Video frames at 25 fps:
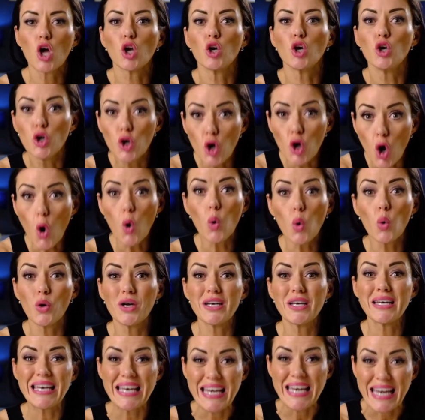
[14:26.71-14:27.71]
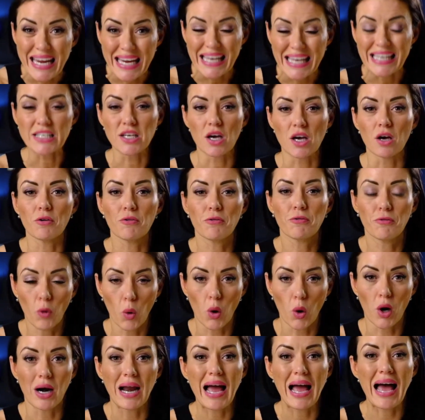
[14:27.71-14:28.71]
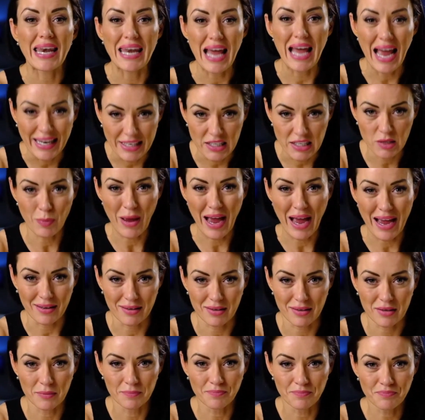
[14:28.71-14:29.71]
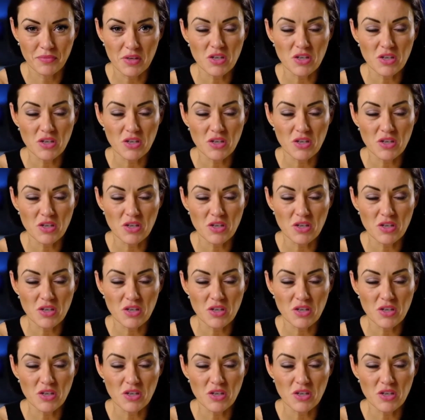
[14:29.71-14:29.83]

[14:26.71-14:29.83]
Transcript: no need for an ice bath.